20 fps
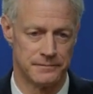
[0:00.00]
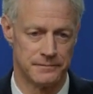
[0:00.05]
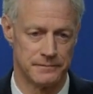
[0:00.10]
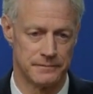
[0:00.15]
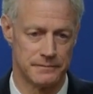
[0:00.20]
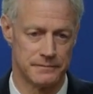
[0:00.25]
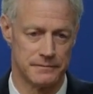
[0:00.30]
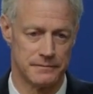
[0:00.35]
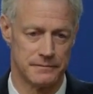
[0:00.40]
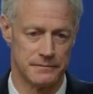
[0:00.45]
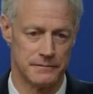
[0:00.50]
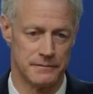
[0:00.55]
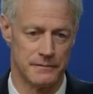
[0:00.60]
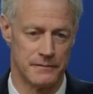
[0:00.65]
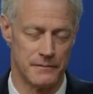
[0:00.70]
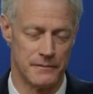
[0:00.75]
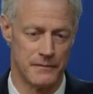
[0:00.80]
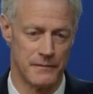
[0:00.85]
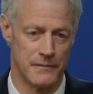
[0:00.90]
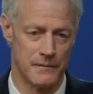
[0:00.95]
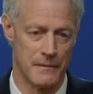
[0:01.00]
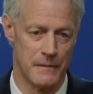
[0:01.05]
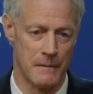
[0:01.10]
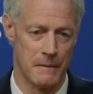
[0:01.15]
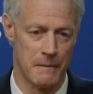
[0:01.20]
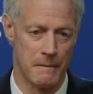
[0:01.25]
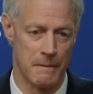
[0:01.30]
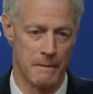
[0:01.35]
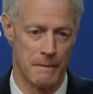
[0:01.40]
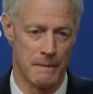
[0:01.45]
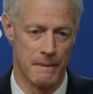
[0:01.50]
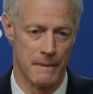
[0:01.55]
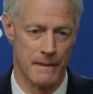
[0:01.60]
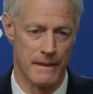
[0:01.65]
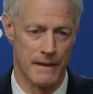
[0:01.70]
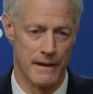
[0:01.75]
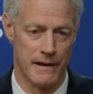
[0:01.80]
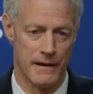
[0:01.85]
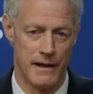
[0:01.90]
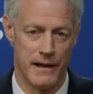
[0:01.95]
in the higher education field about that?
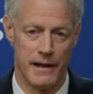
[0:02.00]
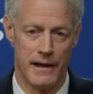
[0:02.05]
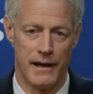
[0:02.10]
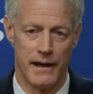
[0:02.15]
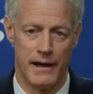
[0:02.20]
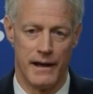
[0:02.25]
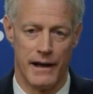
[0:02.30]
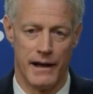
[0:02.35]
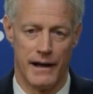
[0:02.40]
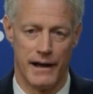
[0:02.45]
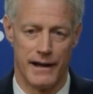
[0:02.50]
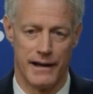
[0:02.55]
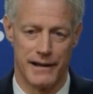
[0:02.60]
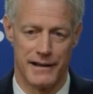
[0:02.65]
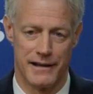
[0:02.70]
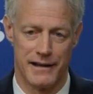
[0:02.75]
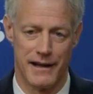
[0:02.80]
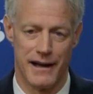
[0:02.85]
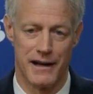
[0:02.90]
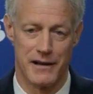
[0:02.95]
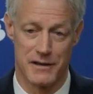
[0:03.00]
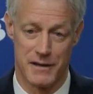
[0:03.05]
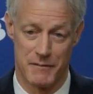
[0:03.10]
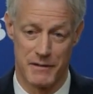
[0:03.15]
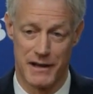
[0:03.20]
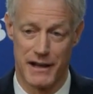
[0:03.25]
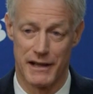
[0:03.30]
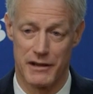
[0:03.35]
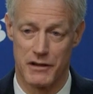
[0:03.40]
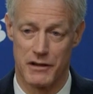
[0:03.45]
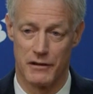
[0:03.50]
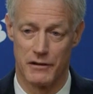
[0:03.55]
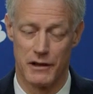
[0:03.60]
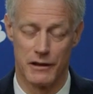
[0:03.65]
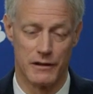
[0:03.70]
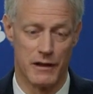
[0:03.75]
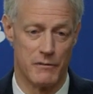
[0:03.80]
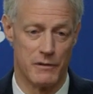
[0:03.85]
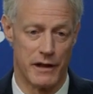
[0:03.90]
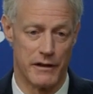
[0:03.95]
Yes, I mean, that's
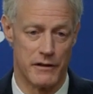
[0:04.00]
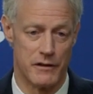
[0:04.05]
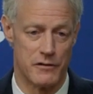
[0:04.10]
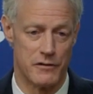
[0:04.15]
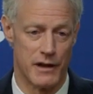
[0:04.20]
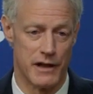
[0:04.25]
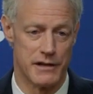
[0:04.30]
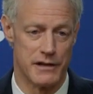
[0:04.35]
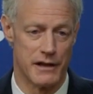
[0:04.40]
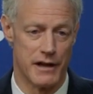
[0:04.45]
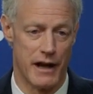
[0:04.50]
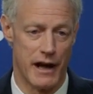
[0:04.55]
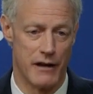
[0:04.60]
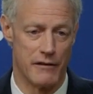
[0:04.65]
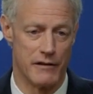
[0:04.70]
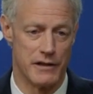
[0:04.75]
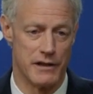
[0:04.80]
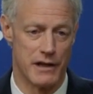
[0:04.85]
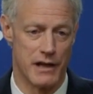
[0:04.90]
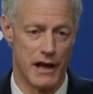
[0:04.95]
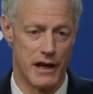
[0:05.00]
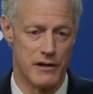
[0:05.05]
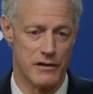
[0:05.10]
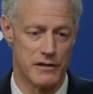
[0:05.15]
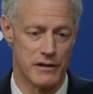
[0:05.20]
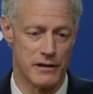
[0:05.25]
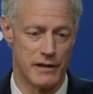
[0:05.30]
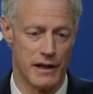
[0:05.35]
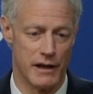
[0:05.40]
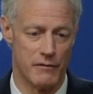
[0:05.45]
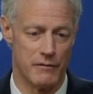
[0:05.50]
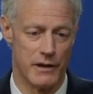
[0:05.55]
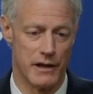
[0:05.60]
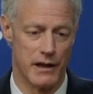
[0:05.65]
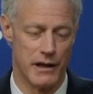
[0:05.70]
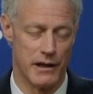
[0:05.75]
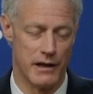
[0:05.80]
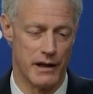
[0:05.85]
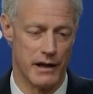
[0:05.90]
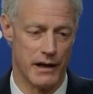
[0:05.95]
clearly one of the trends in higher education that
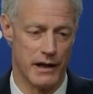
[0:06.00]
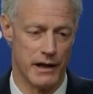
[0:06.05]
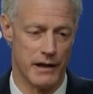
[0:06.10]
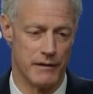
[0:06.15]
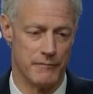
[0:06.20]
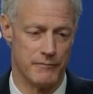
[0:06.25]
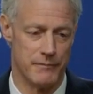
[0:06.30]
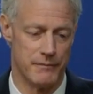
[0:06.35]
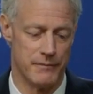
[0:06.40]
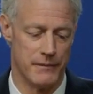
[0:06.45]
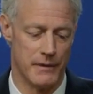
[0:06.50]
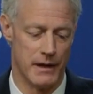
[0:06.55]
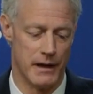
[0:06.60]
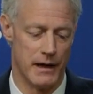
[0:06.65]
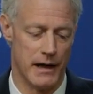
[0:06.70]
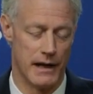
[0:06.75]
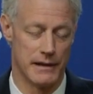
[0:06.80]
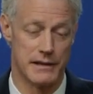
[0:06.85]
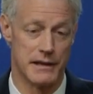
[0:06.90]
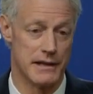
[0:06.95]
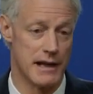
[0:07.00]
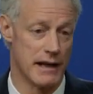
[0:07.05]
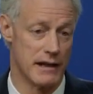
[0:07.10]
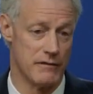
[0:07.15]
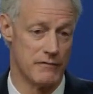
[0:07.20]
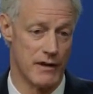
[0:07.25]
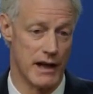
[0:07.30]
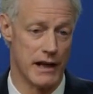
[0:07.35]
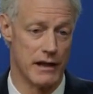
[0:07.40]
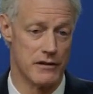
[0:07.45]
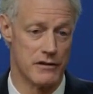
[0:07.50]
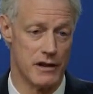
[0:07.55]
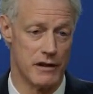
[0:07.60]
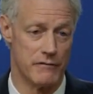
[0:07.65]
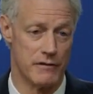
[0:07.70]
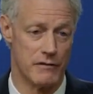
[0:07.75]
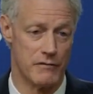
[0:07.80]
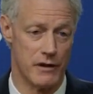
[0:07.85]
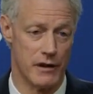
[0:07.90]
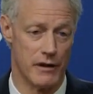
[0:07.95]
we ought to take advantage
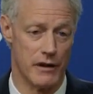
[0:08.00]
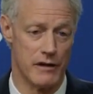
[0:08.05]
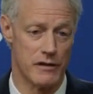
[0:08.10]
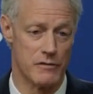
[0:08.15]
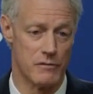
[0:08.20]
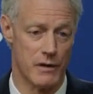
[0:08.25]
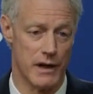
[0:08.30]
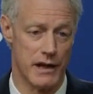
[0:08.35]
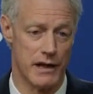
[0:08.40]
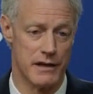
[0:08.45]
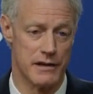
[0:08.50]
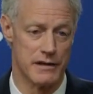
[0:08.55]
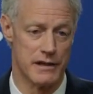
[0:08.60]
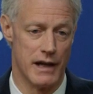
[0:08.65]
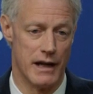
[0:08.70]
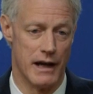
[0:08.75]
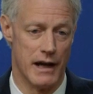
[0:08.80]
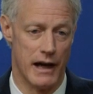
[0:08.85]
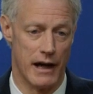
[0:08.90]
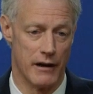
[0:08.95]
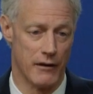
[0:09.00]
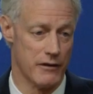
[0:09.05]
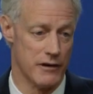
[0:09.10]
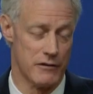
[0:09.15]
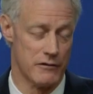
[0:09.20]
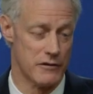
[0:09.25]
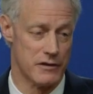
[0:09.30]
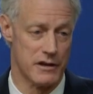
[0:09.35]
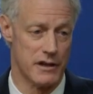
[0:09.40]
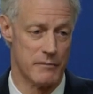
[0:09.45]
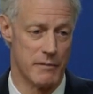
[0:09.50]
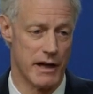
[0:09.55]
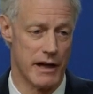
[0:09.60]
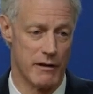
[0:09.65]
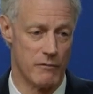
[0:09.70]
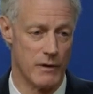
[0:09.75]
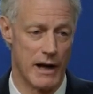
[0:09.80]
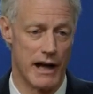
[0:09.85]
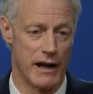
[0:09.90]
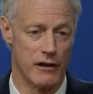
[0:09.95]
of in various ways. I don't think there's going to be
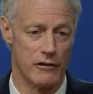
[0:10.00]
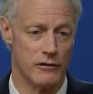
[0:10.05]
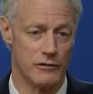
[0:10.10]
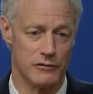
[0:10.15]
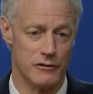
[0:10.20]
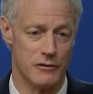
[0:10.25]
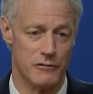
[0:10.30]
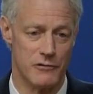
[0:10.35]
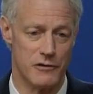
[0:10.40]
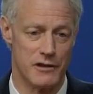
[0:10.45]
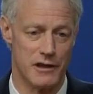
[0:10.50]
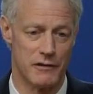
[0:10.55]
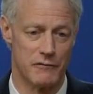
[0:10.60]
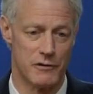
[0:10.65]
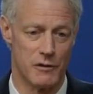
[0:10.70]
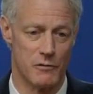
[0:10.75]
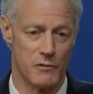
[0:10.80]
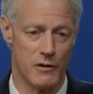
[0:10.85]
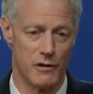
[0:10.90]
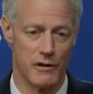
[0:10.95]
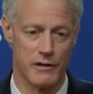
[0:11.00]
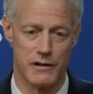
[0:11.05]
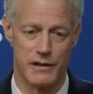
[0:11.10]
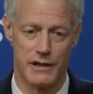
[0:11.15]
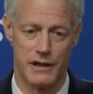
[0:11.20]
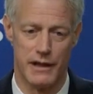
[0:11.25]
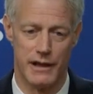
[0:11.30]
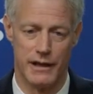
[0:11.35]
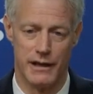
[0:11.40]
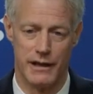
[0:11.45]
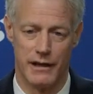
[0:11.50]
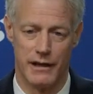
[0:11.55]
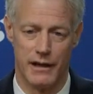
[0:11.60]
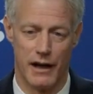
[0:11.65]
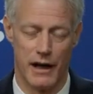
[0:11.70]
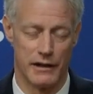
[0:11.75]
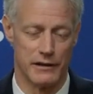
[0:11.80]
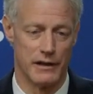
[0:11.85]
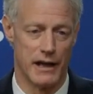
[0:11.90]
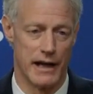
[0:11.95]
any radical new shift towards
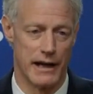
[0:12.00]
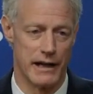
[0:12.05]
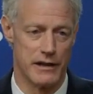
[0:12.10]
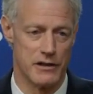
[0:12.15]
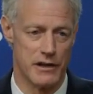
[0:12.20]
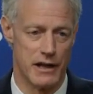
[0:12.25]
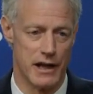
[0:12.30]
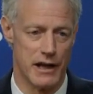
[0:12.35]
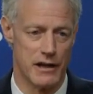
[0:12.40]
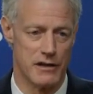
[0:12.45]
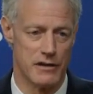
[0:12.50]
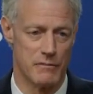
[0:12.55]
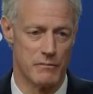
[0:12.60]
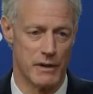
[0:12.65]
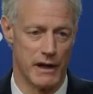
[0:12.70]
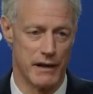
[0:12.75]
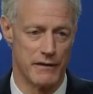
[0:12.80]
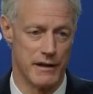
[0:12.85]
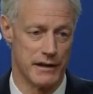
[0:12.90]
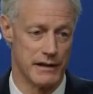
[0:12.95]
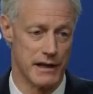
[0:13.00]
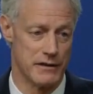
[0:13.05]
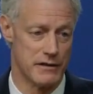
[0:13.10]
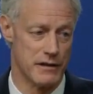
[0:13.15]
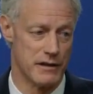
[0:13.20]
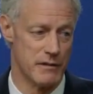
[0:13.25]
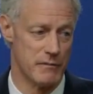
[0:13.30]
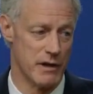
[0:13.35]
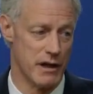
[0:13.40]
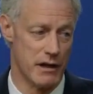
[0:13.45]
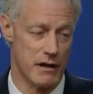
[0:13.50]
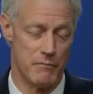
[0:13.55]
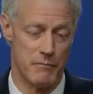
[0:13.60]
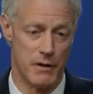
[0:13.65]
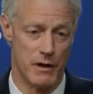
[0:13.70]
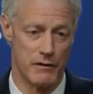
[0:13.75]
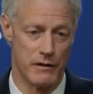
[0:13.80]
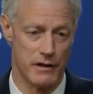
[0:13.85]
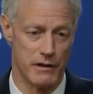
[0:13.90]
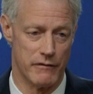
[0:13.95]
online education, but I think that's going to be a
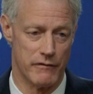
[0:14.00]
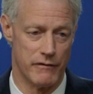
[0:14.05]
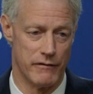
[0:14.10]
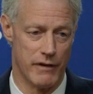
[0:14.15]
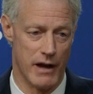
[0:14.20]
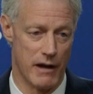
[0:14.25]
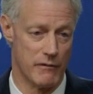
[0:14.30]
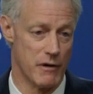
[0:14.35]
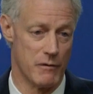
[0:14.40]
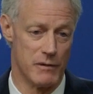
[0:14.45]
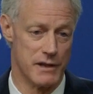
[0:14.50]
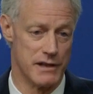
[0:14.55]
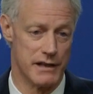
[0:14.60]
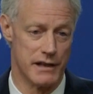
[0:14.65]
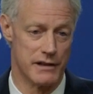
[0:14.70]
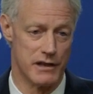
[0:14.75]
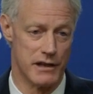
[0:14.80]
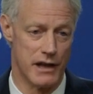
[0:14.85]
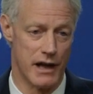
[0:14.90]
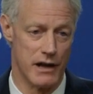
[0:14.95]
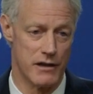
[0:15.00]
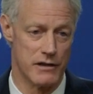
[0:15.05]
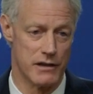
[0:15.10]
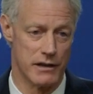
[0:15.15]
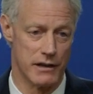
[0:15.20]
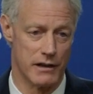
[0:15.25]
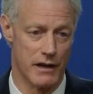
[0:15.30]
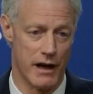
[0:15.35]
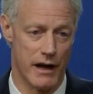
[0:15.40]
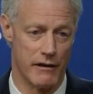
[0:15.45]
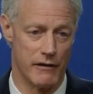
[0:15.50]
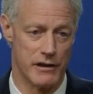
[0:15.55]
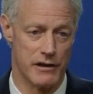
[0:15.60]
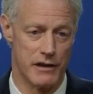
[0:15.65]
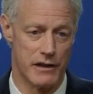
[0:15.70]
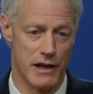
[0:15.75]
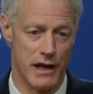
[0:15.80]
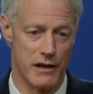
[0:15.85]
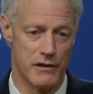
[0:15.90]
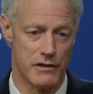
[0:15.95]
component of everyone's education in higher
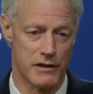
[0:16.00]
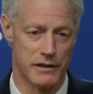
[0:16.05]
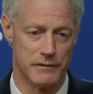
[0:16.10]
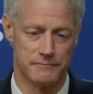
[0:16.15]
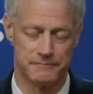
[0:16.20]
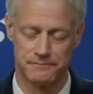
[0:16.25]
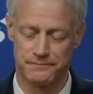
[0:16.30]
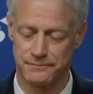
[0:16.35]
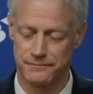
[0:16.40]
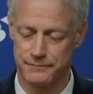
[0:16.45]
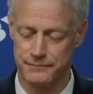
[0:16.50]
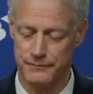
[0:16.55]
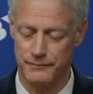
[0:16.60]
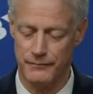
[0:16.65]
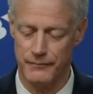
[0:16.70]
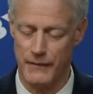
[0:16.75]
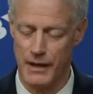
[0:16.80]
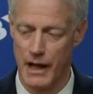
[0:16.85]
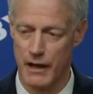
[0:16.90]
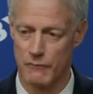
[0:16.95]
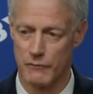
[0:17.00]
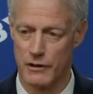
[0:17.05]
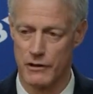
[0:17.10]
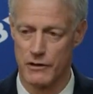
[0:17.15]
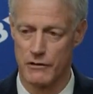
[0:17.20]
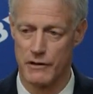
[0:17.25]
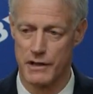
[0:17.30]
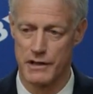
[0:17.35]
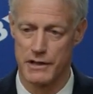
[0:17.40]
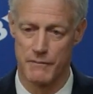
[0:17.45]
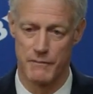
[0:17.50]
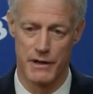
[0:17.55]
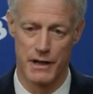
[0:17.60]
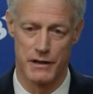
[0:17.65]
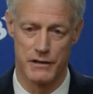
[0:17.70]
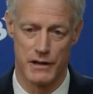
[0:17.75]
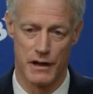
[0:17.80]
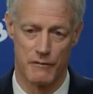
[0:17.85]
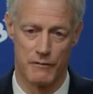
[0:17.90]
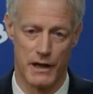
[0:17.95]
education. And we're doing some
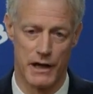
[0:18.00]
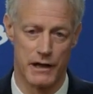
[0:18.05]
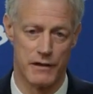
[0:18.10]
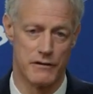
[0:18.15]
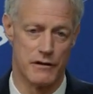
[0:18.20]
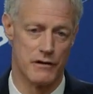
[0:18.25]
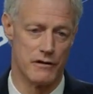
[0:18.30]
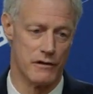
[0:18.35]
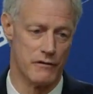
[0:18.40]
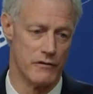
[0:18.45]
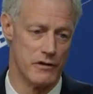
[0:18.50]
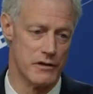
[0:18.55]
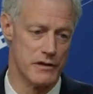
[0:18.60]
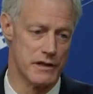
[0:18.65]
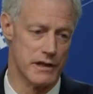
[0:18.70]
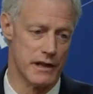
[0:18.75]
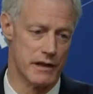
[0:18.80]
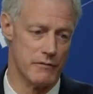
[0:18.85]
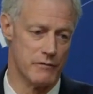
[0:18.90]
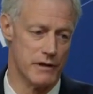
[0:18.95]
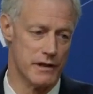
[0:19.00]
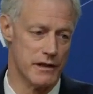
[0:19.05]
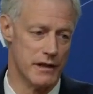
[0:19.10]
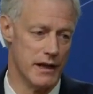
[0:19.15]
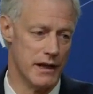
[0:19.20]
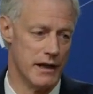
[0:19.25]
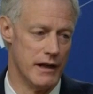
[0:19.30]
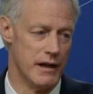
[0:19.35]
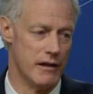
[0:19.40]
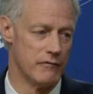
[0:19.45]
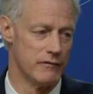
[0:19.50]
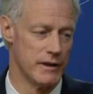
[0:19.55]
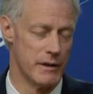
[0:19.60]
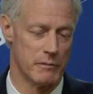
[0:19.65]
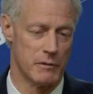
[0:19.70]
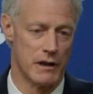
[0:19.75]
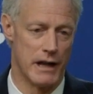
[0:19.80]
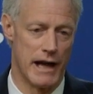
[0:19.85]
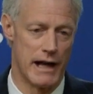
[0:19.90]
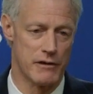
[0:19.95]
things already at the university with
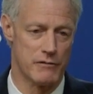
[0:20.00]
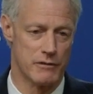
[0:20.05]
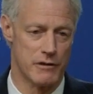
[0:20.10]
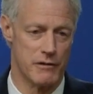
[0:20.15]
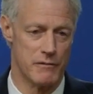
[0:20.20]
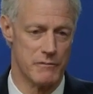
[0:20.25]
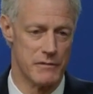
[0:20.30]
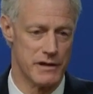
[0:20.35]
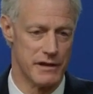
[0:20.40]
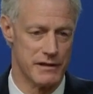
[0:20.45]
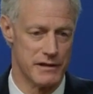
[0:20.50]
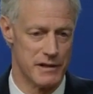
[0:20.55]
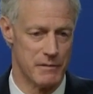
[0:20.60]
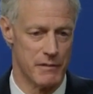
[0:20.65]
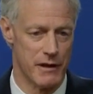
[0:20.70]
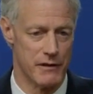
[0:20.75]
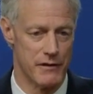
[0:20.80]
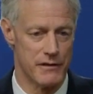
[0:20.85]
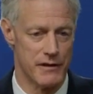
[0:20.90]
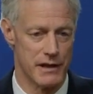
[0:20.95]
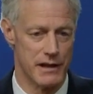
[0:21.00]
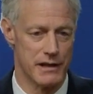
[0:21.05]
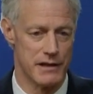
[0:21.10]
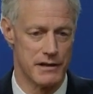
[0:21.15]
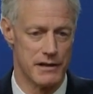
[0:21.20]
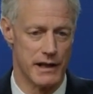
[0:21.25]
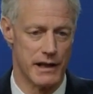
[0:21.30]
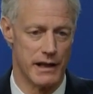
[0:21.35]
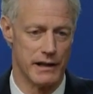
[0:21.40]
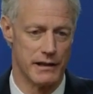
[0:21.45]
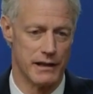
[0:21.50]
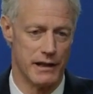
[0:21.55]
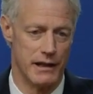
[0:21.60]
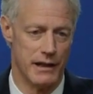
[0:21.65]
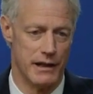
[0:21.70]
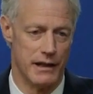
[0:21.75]
flipped classrooms and some other things that